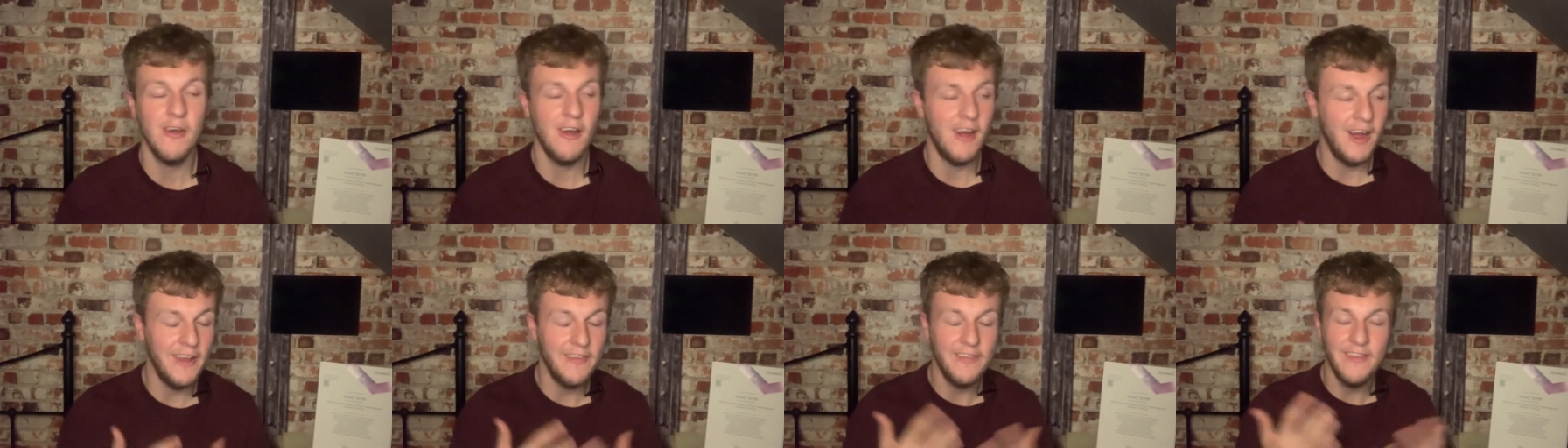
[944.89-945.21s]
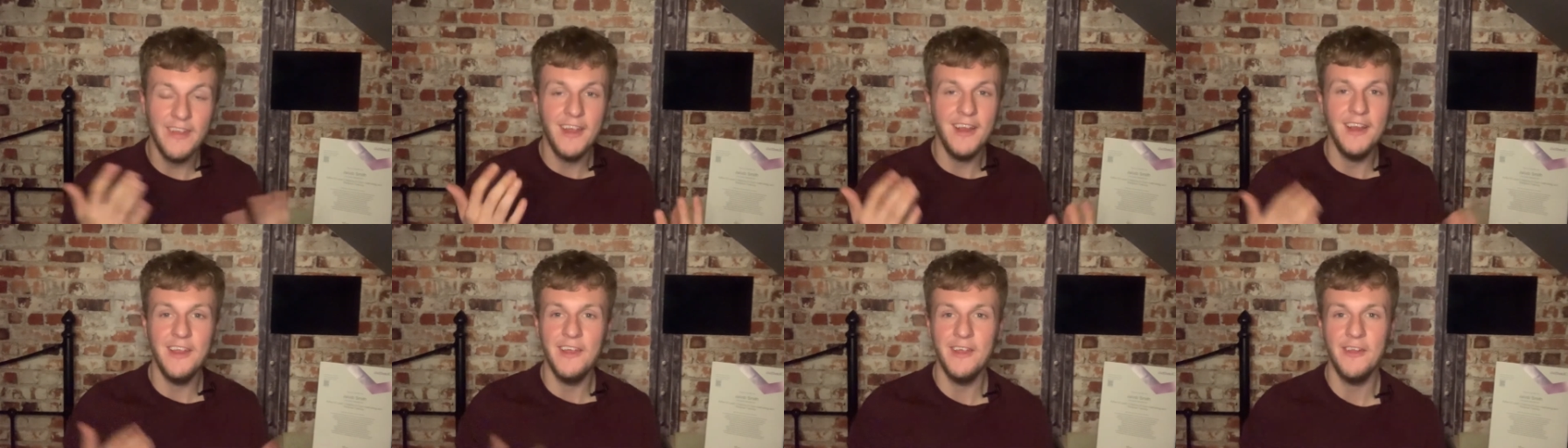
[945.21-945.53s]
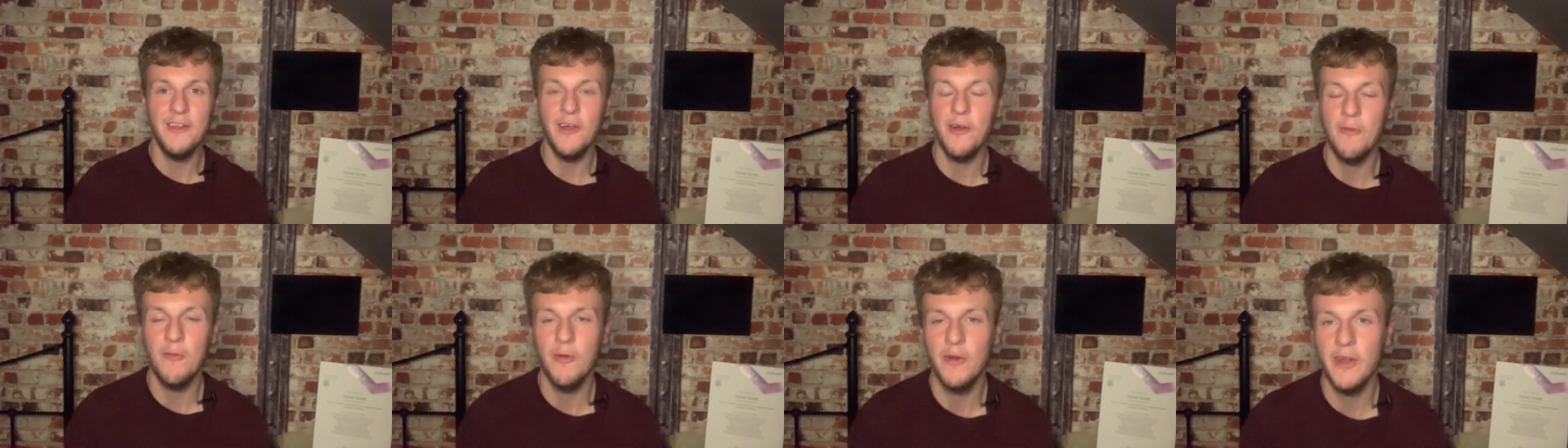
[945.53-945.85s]
Ideally, you
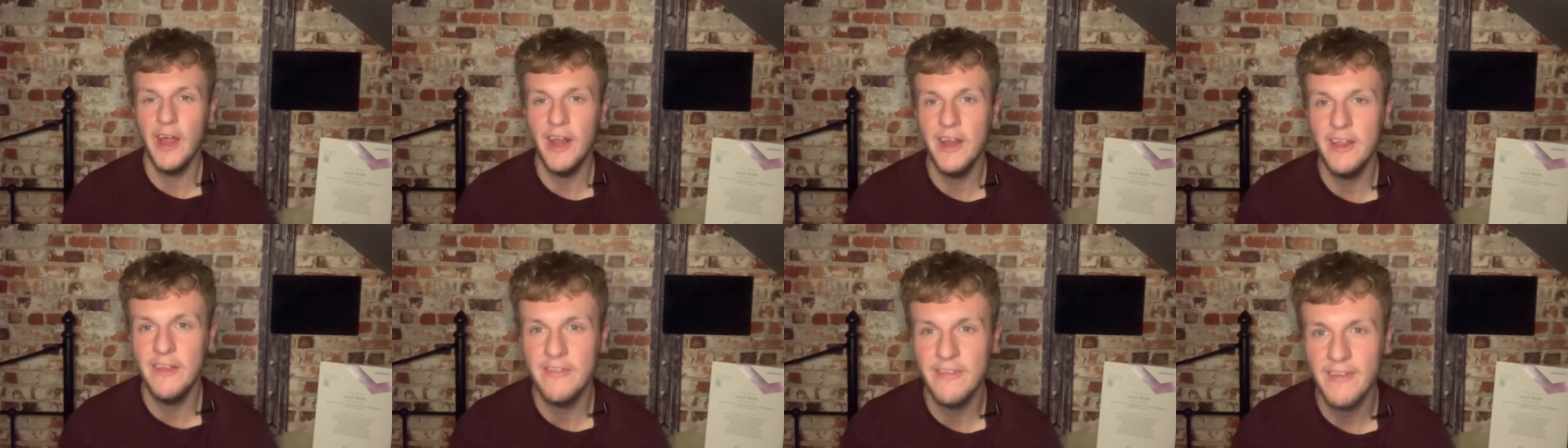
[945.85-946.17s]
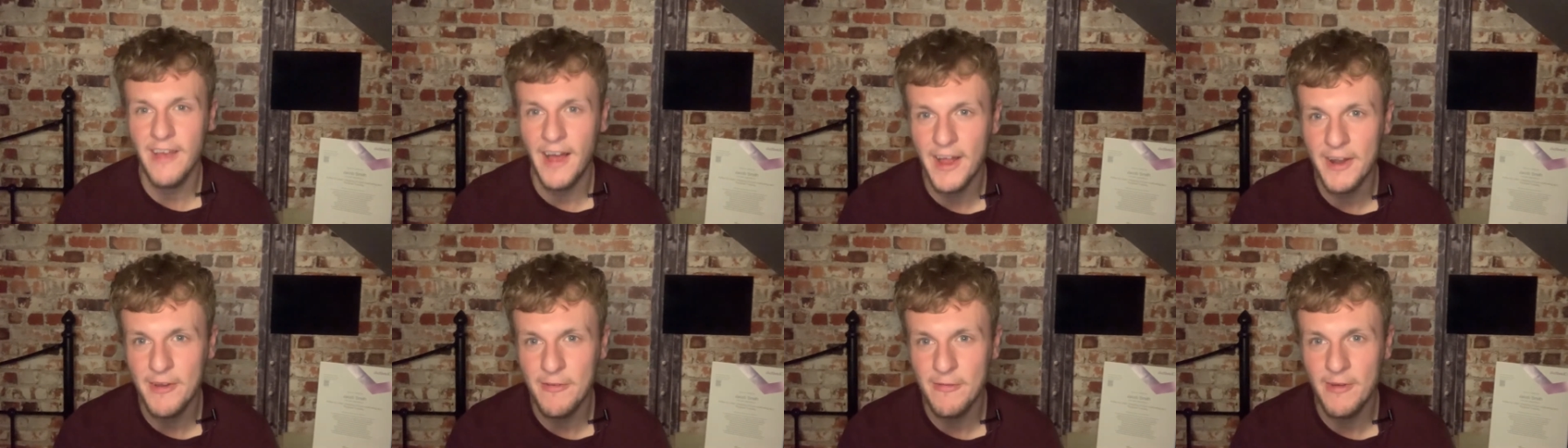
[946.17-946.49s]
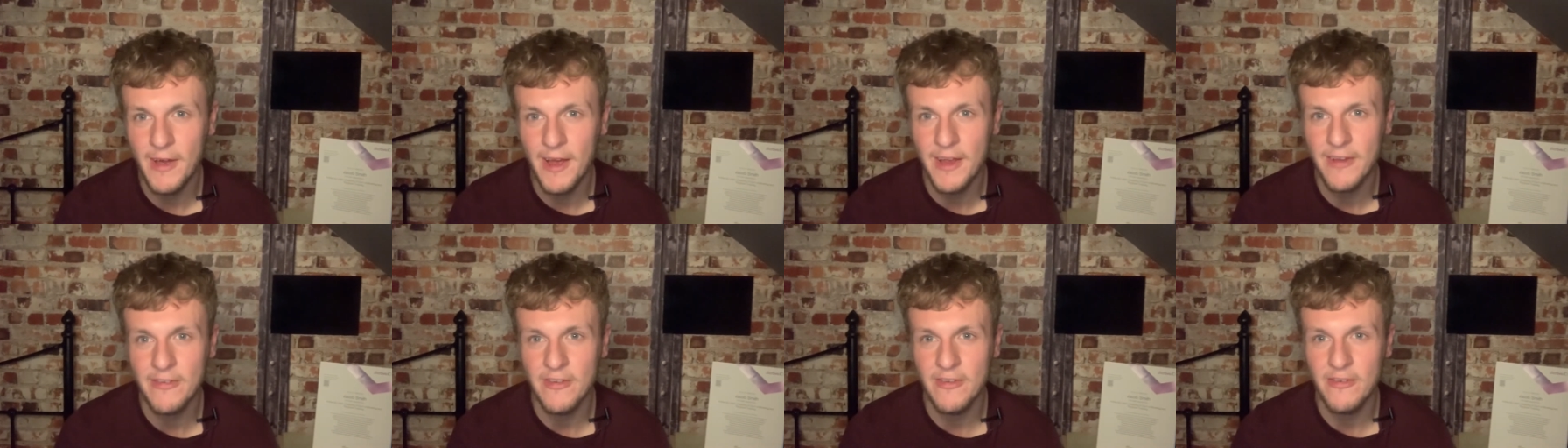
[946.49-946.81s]
don't want any side
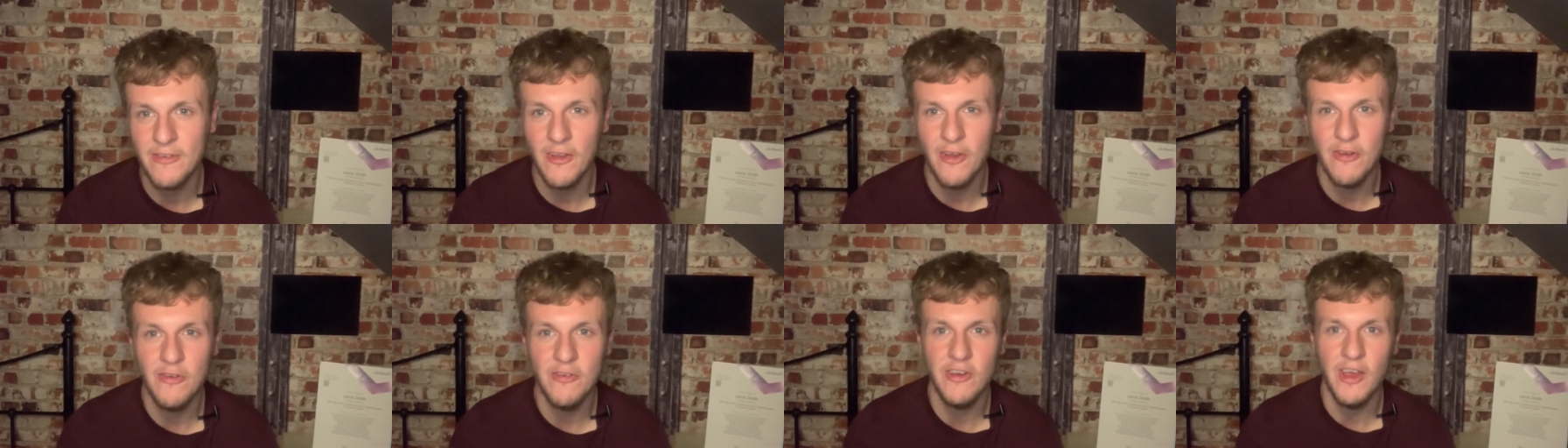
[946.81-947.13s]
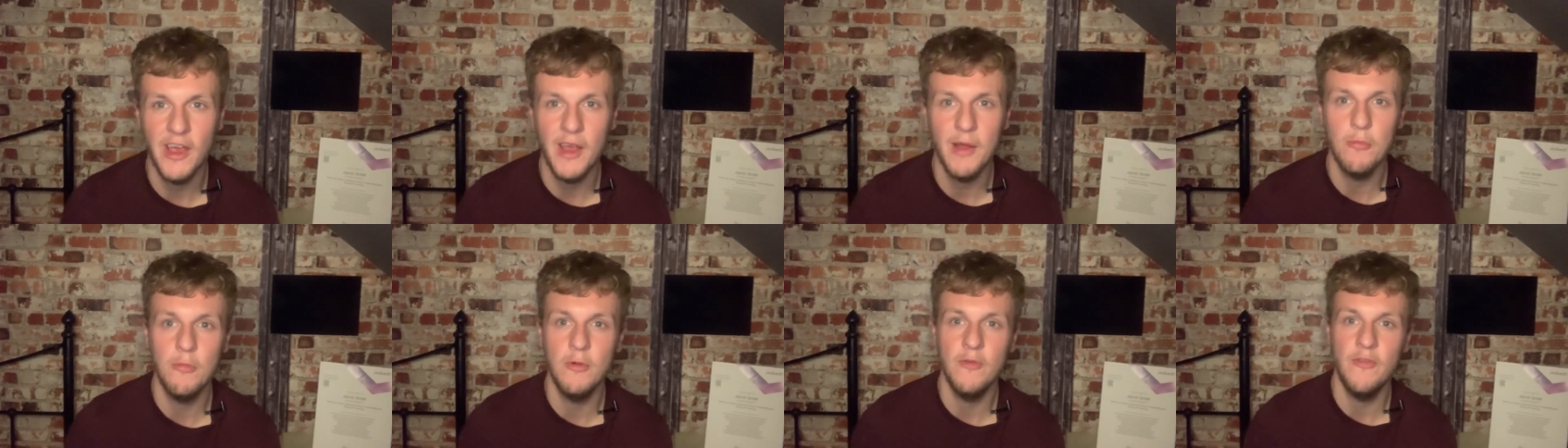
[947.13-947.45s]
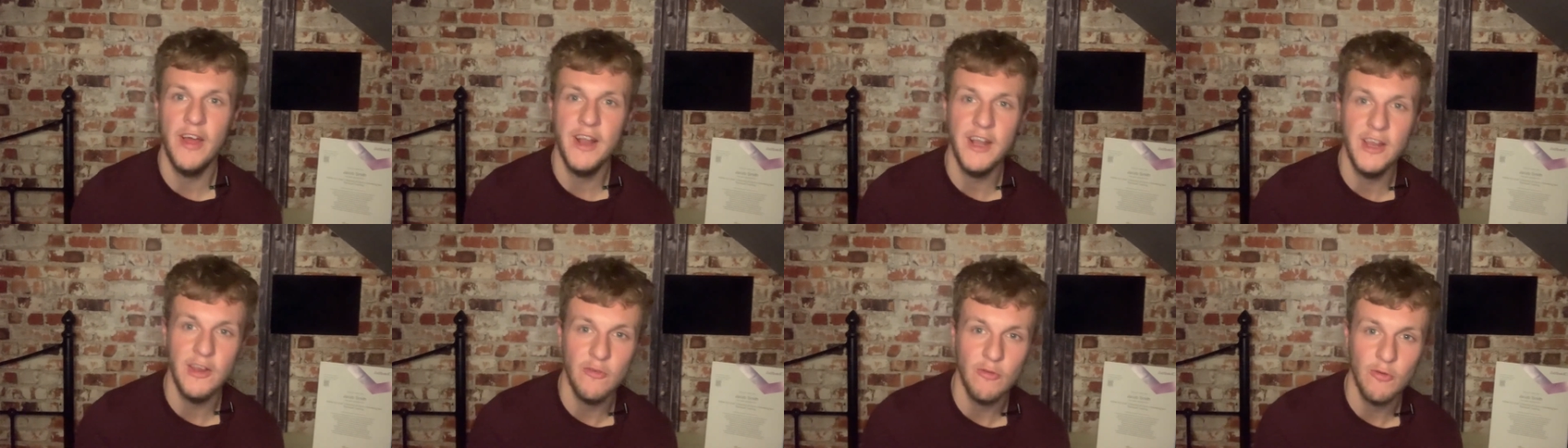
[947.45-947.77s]
effects associated with
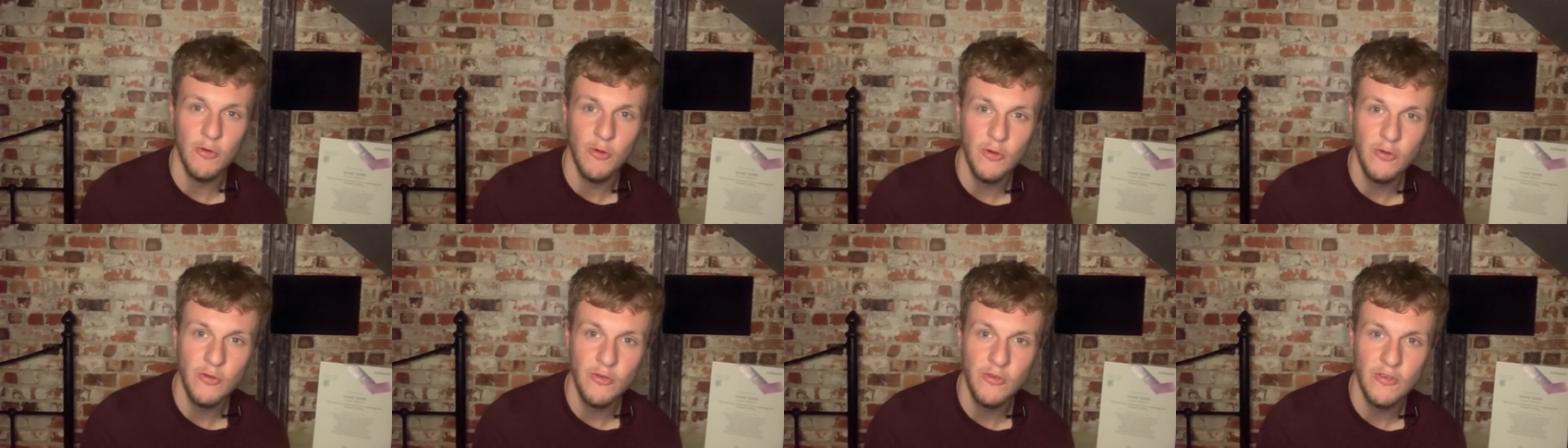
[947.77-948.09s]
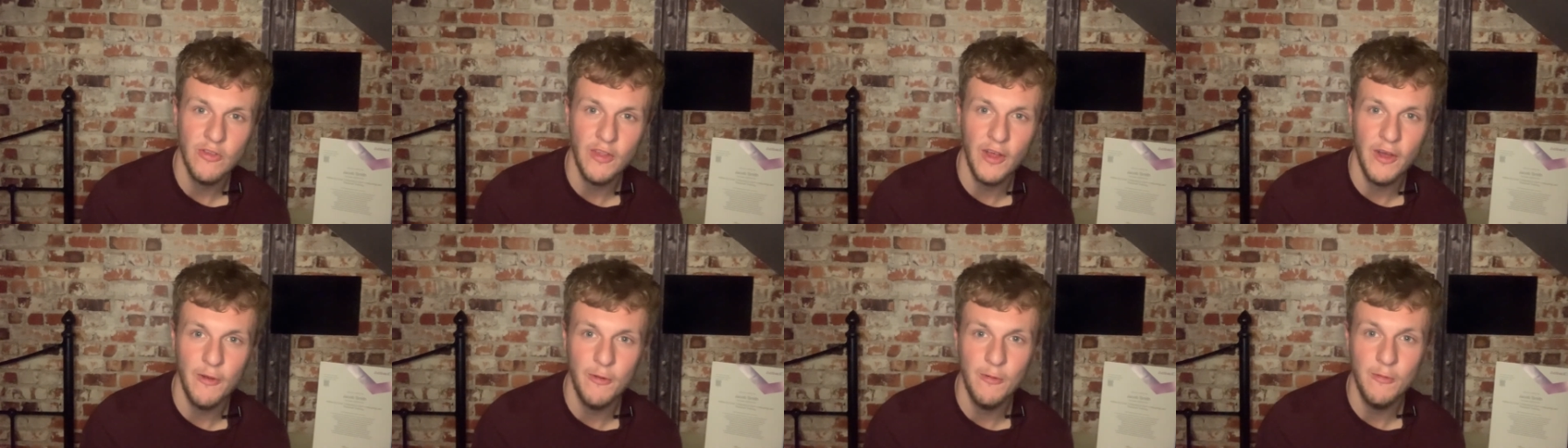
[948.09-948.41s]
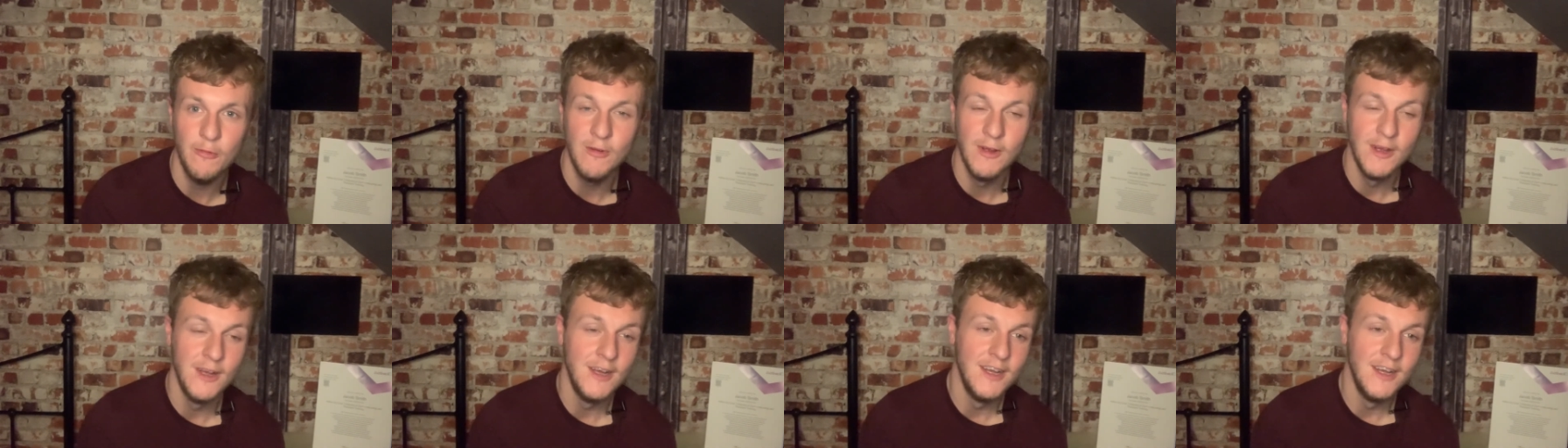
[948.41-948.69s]
any drugs, though,